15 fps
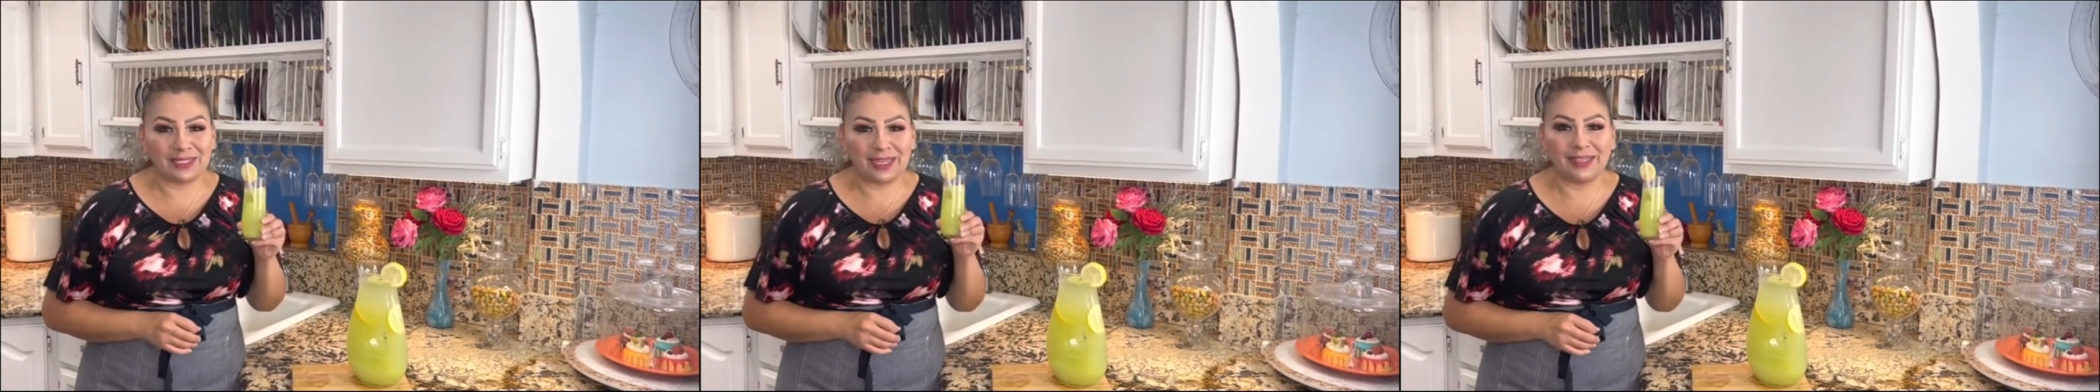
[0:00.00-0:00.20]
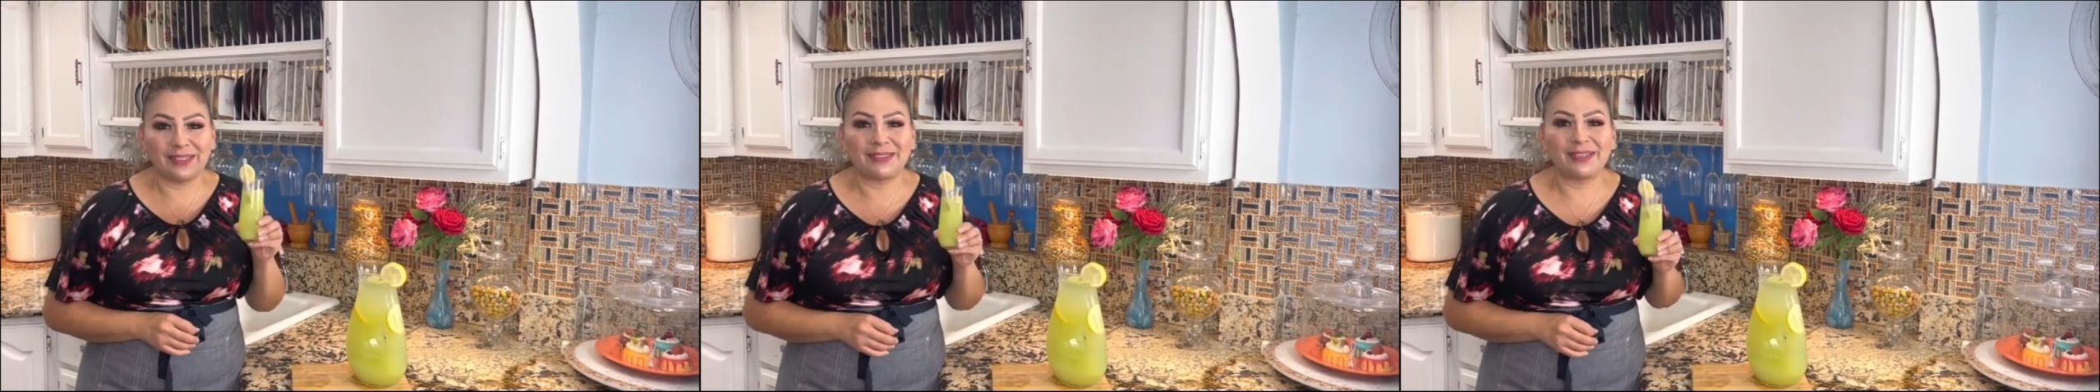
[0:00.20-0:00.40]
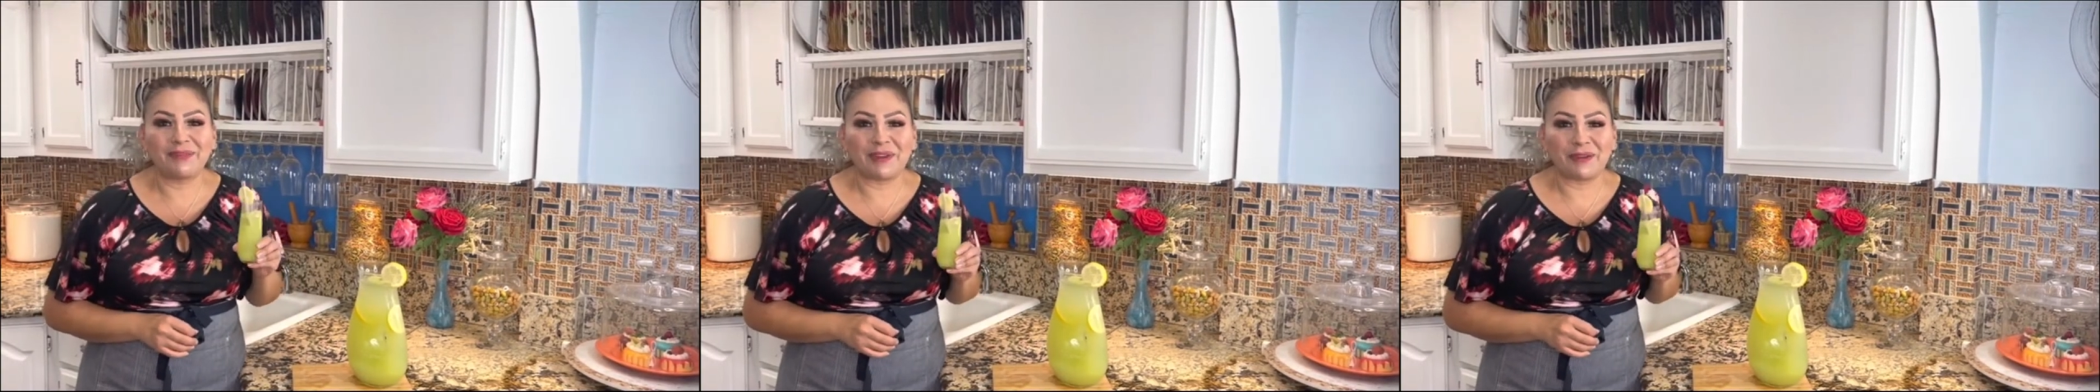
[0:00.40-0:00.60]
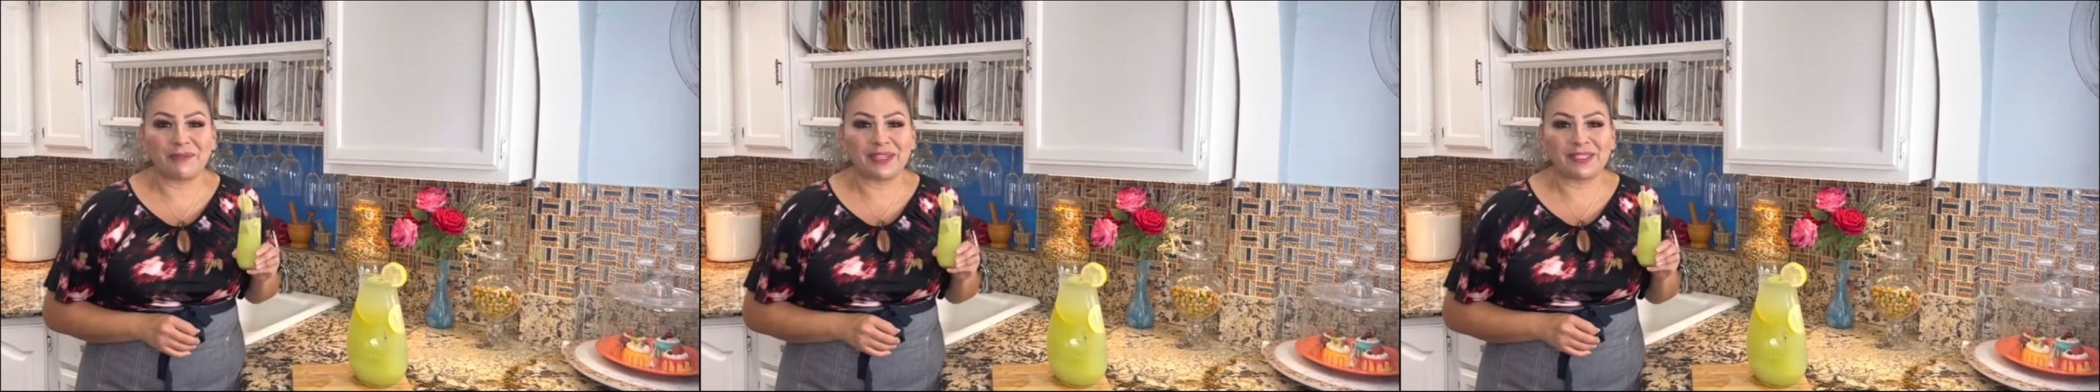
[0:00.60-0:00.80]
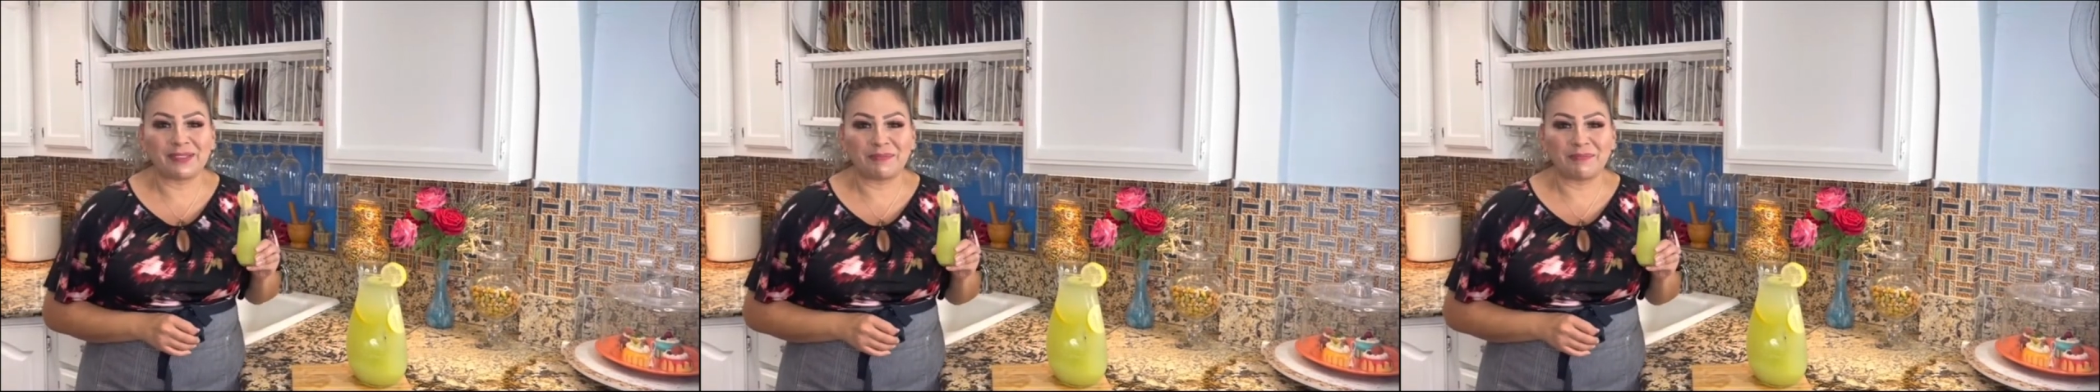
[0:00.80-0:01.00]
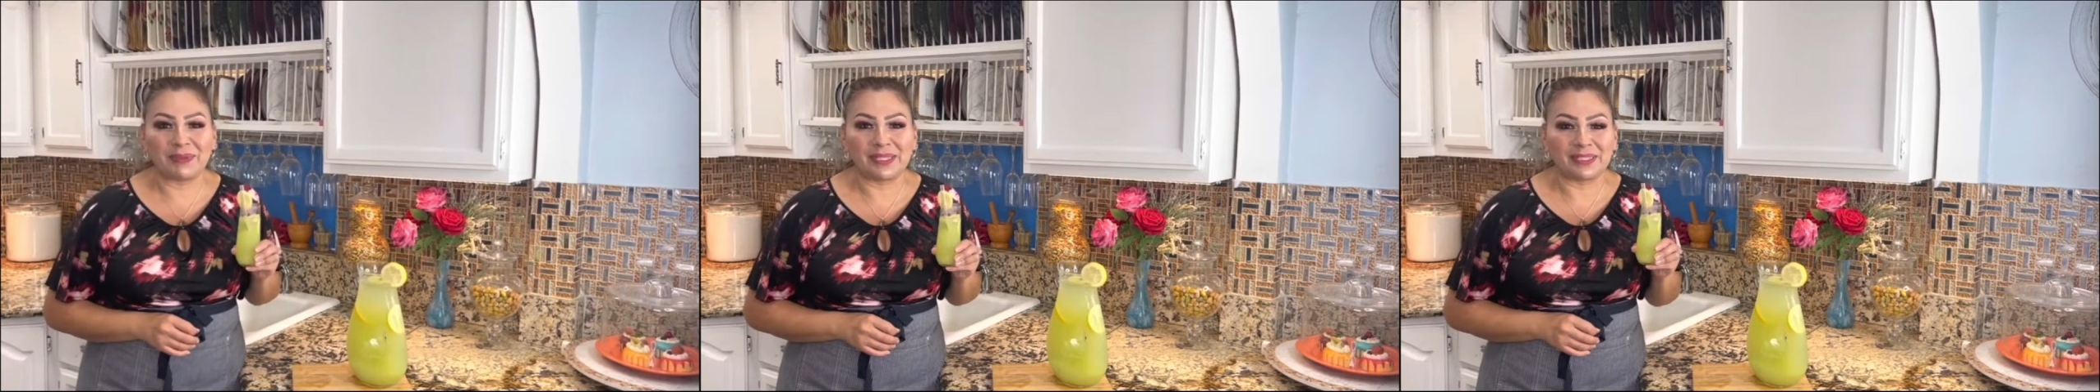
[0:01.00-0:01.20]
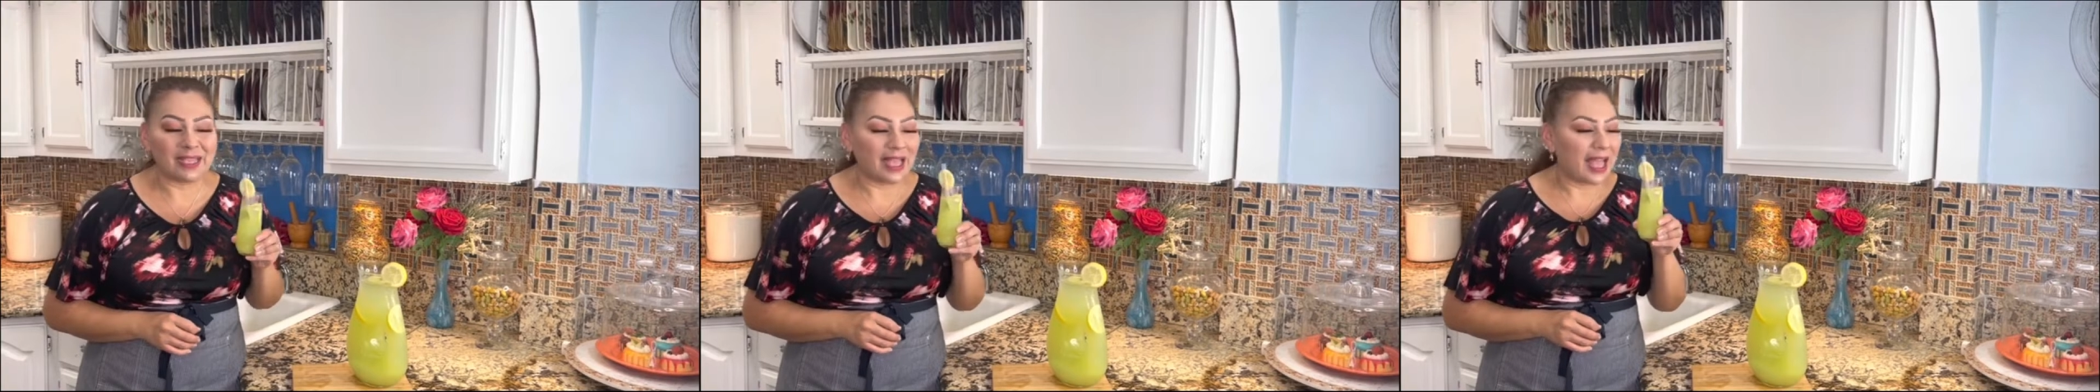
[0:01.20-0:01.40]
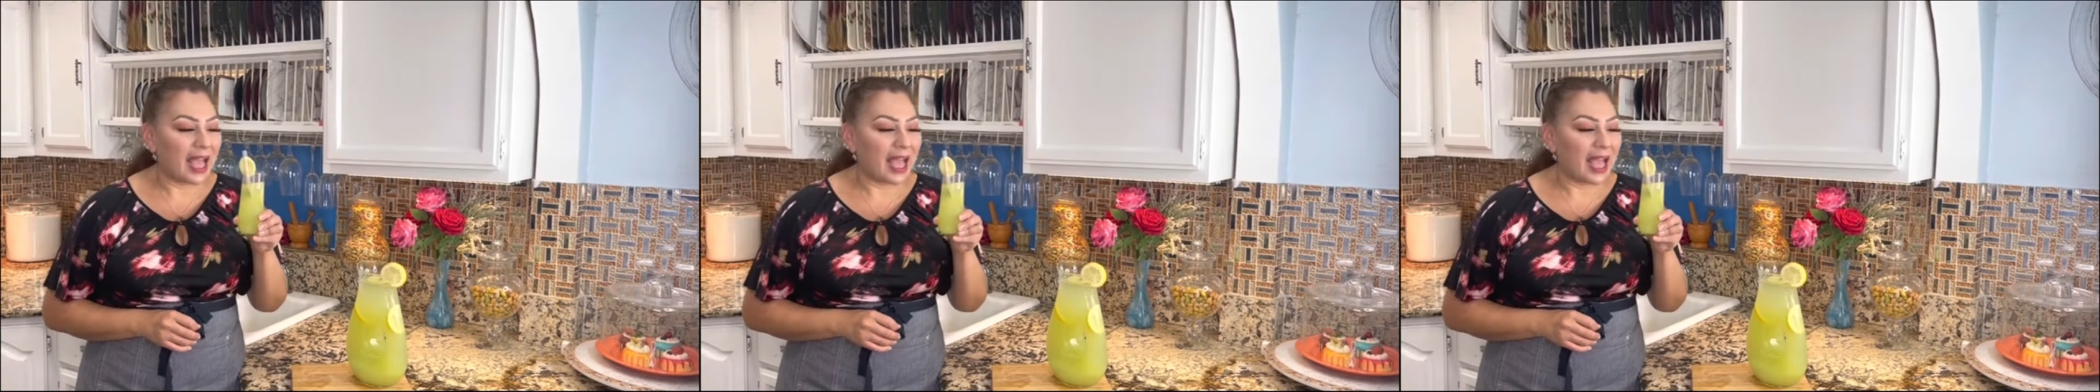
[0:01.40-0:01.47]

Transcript: tasting my recipes.